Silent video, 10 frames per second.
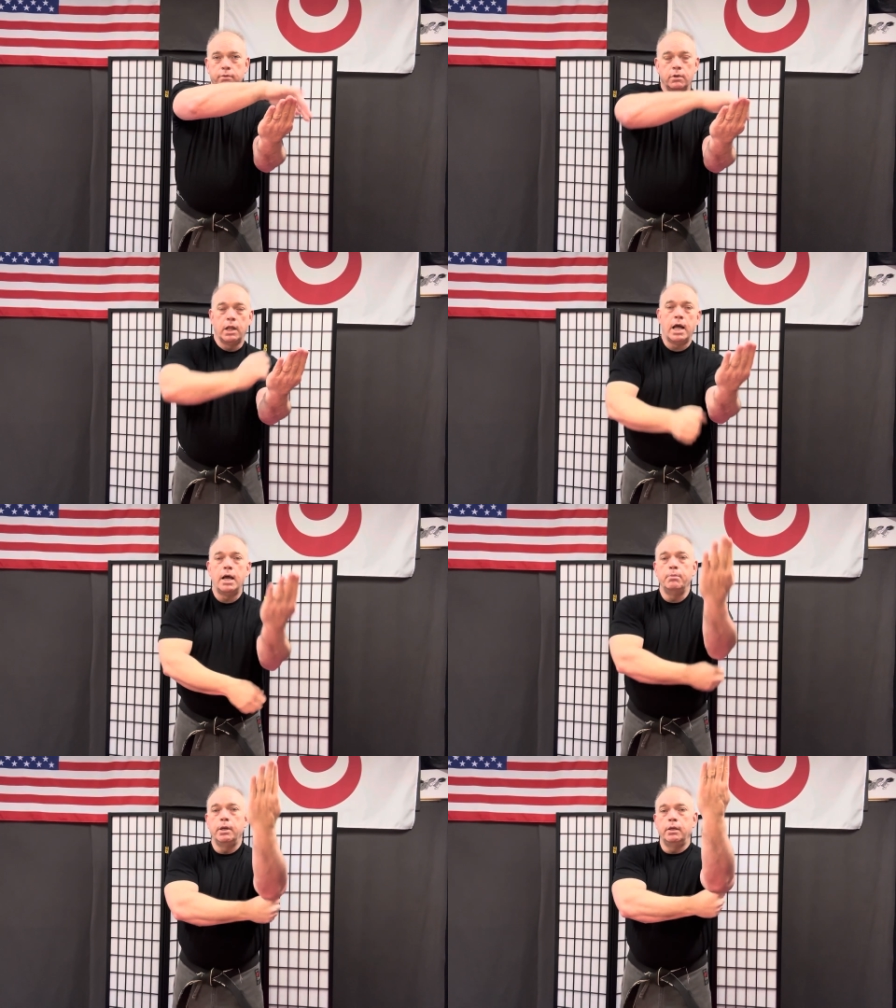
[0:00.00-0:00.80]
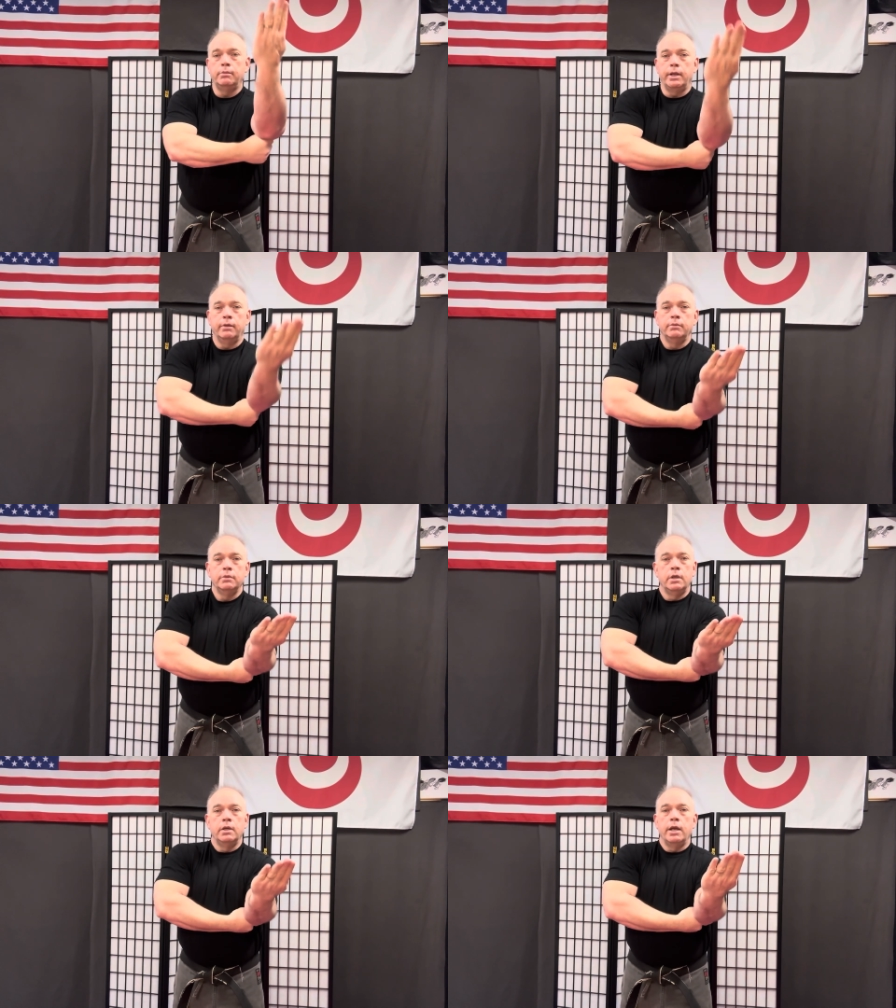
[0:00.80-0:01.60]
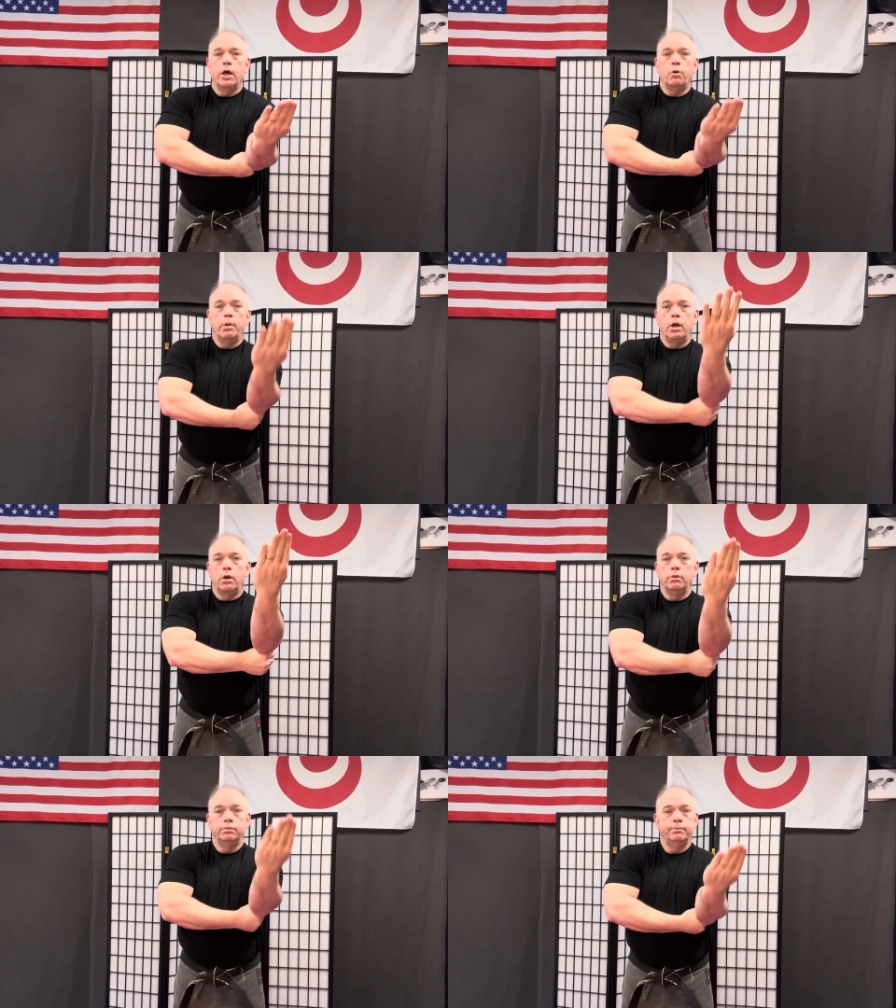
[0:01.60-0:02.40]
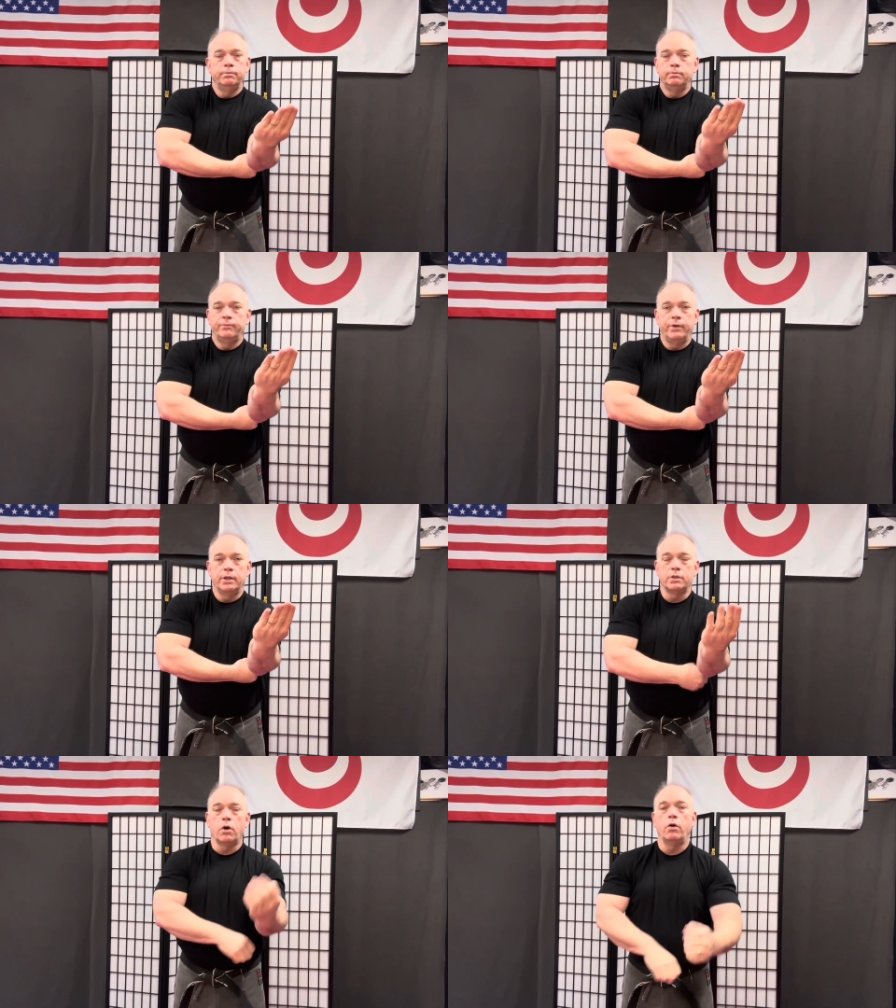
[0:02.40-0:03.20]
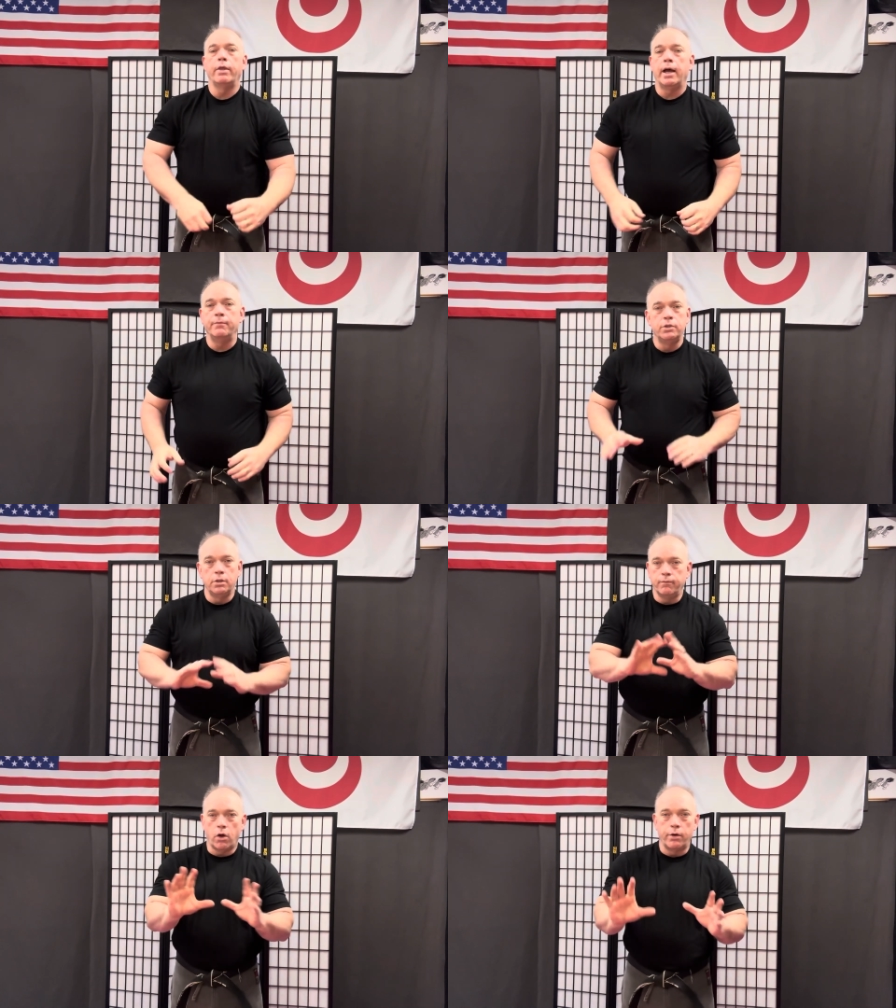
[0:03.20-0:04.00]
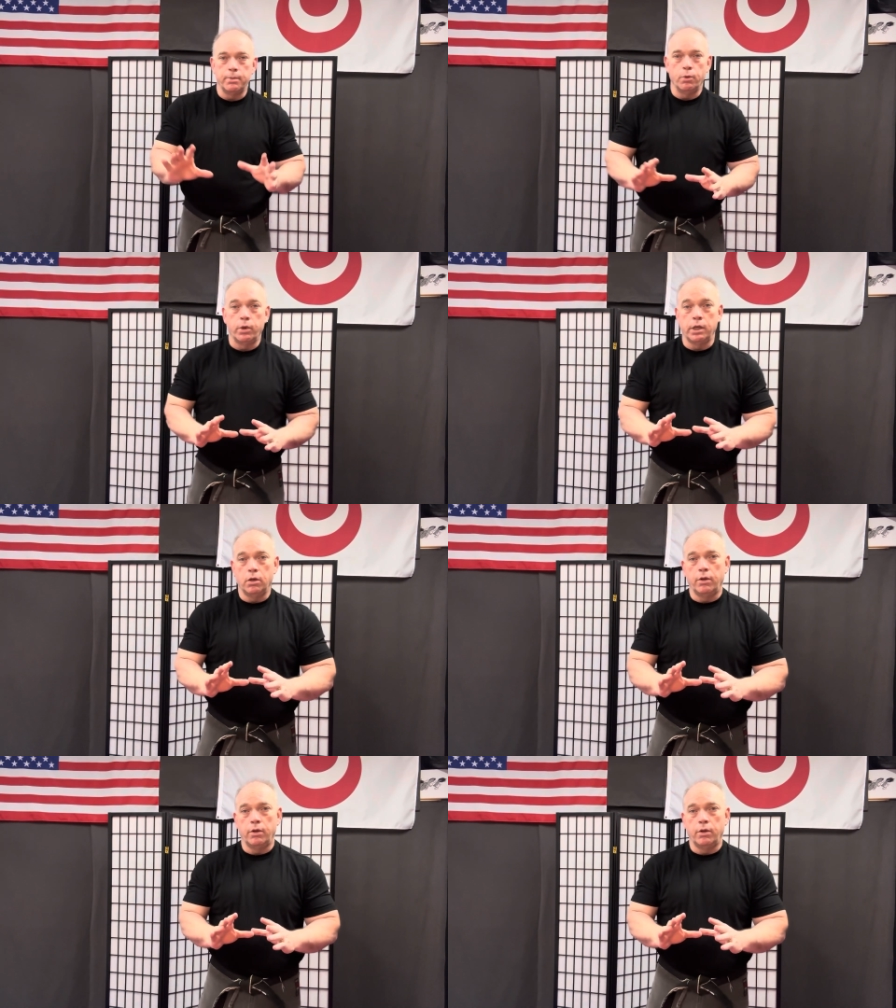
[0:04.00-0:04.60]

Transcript: alignment, elbow, fist, all that. You should have already been working on